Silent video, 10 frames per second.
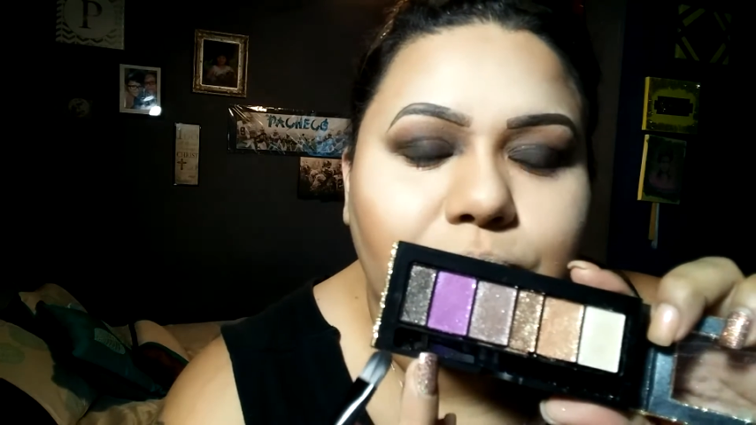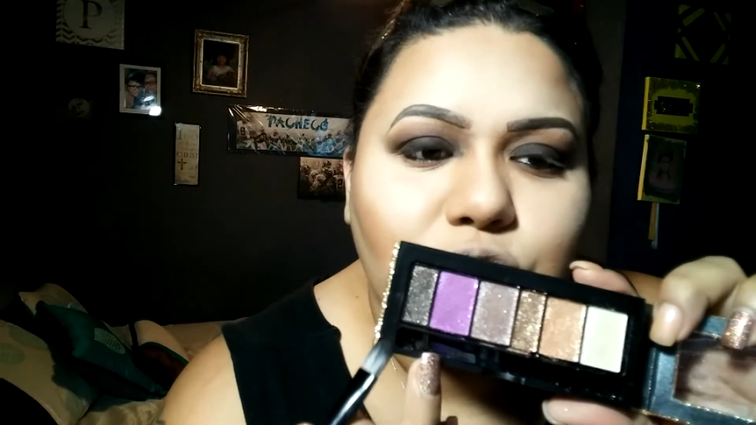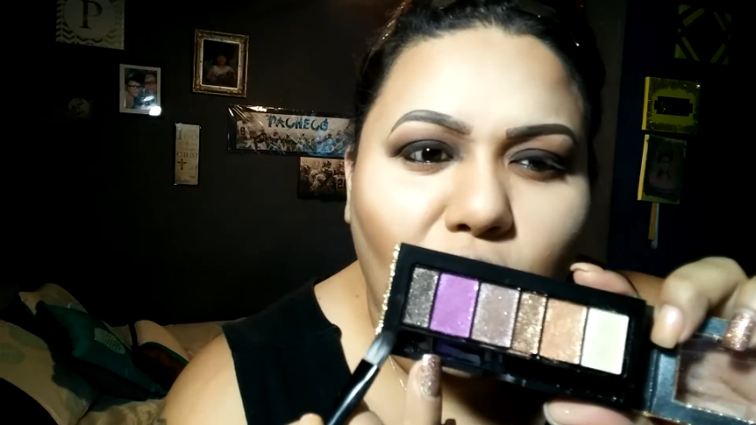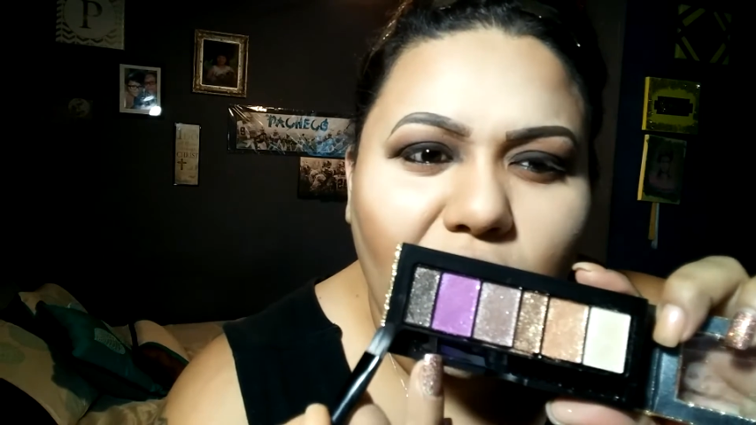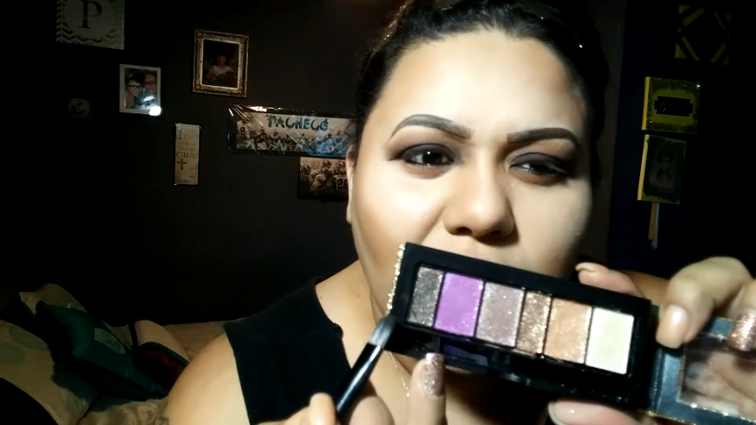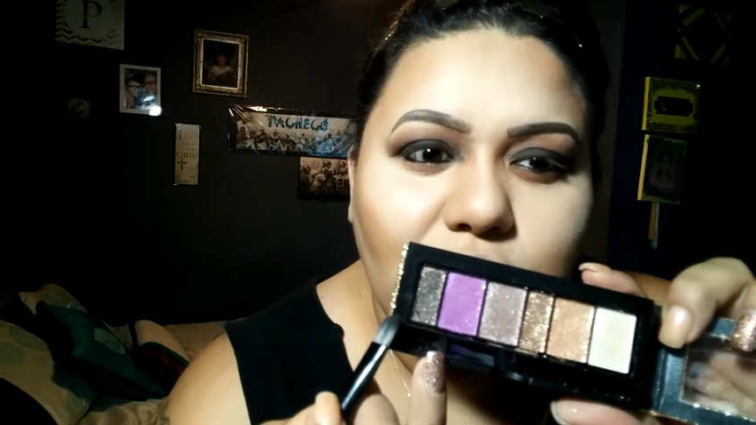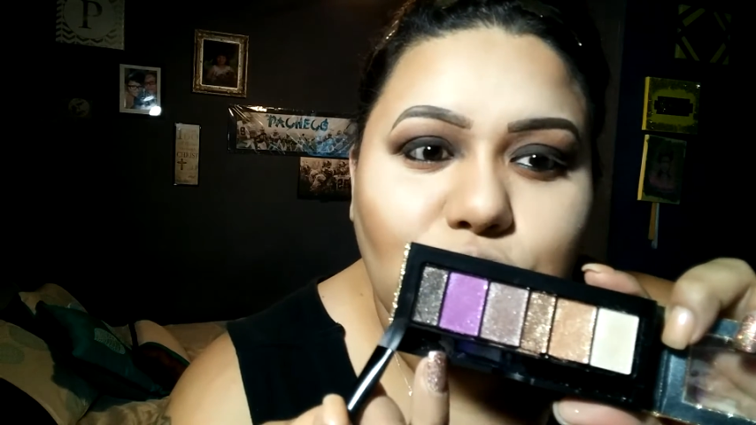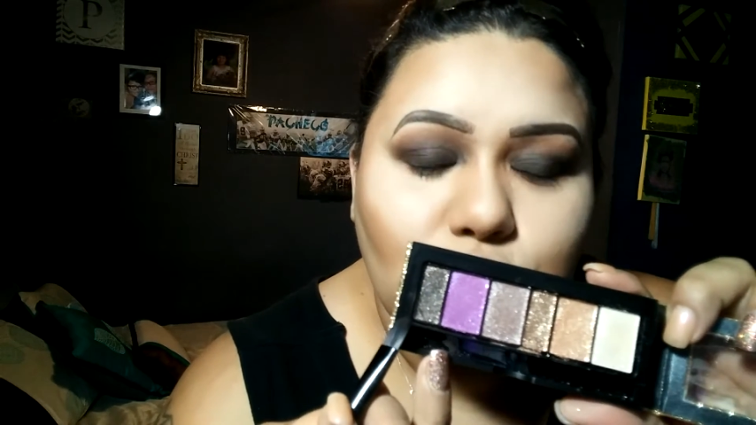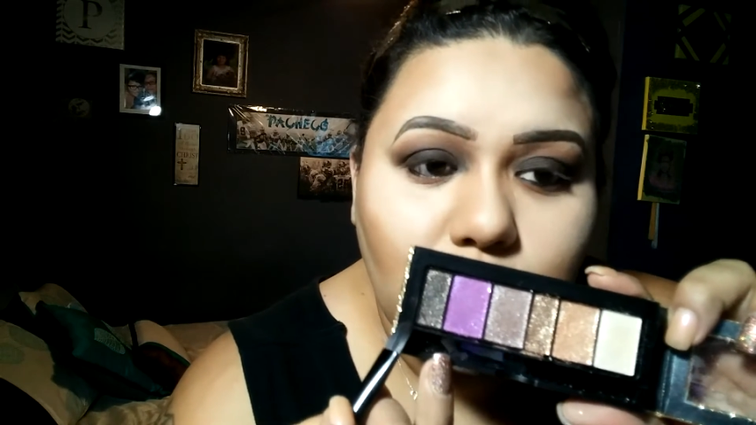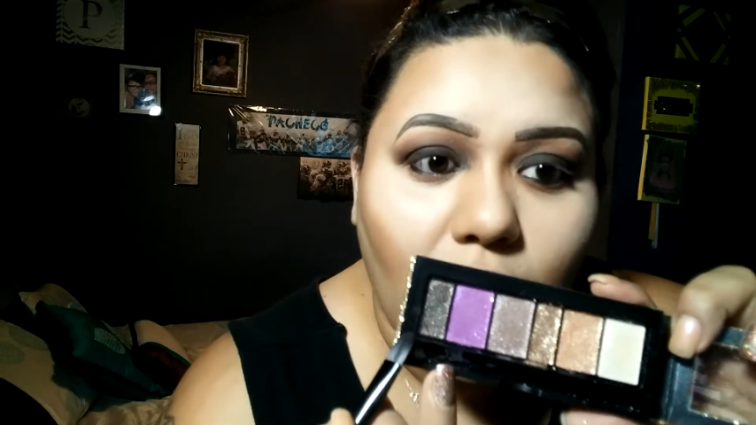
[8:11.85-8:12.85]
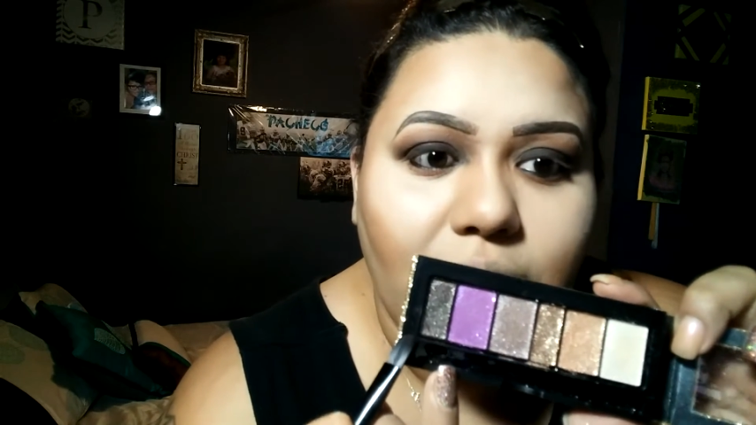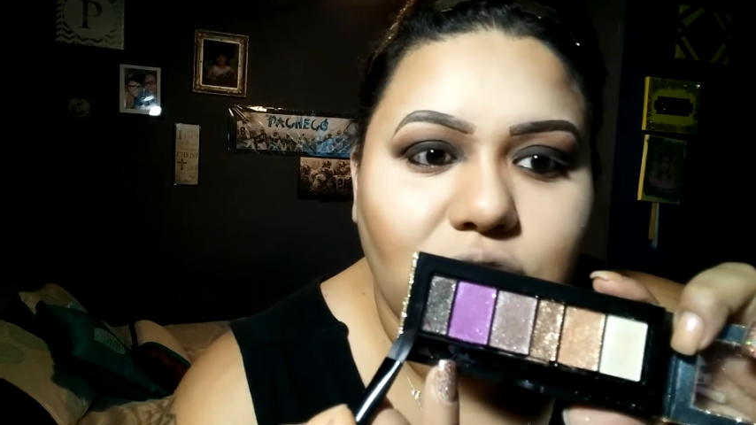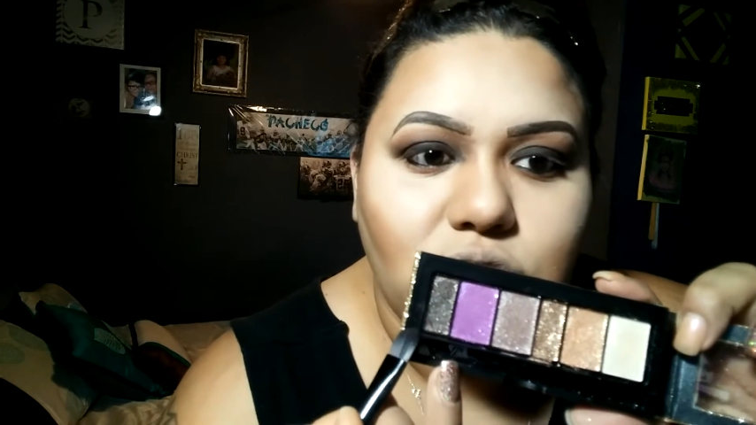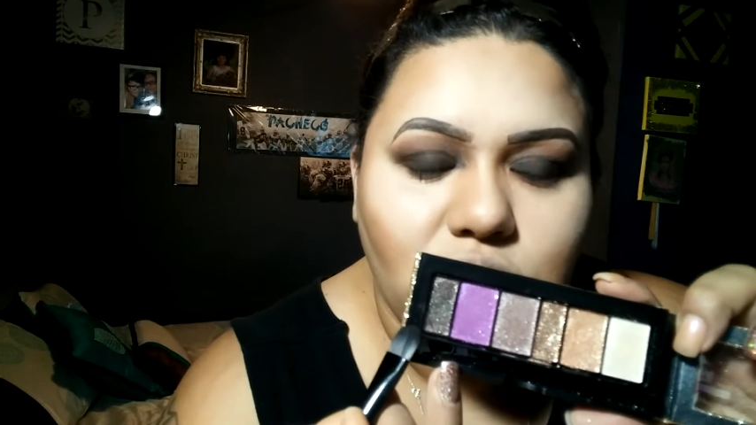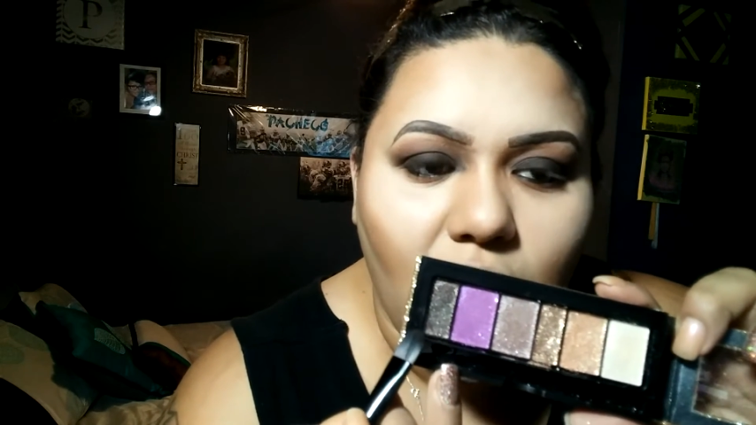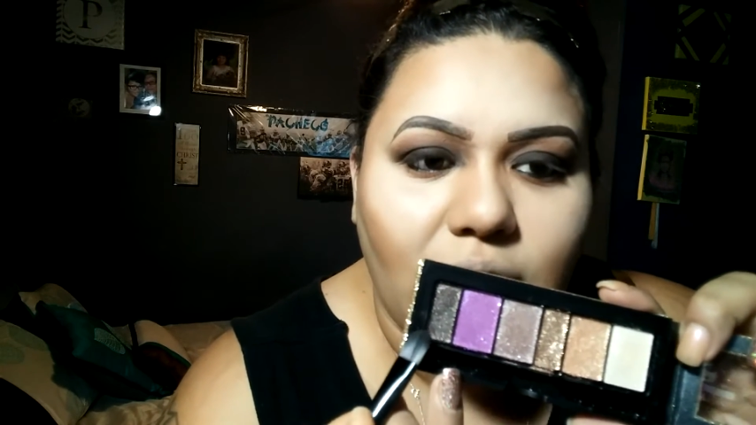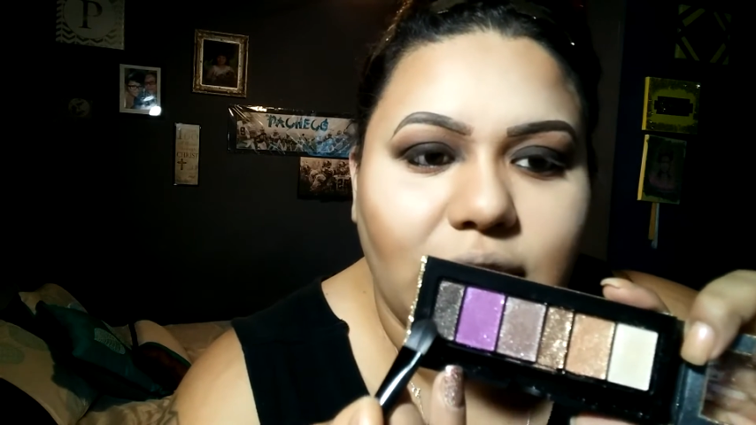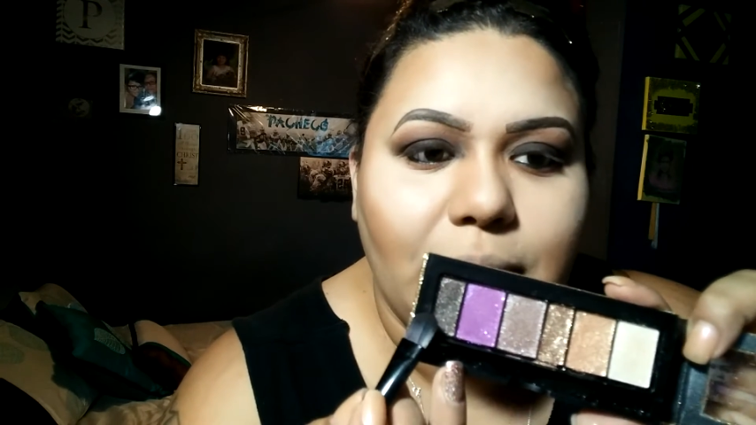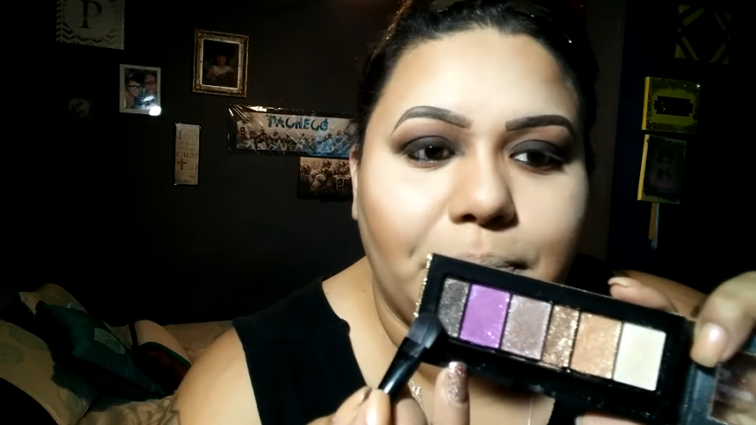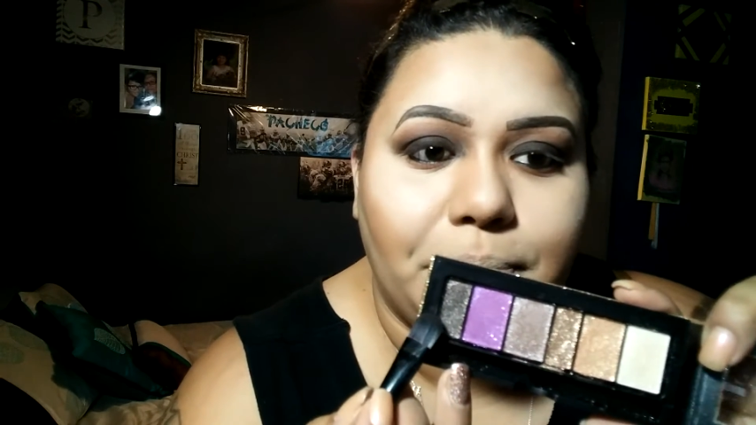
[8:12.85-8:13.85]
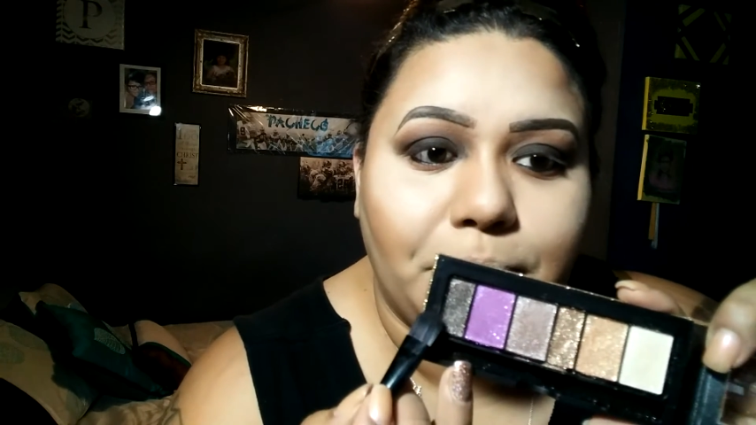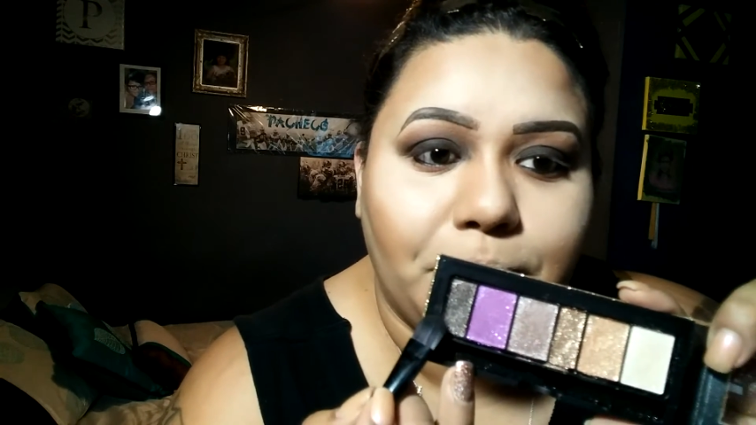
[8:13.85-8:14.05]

dark, dark chocolate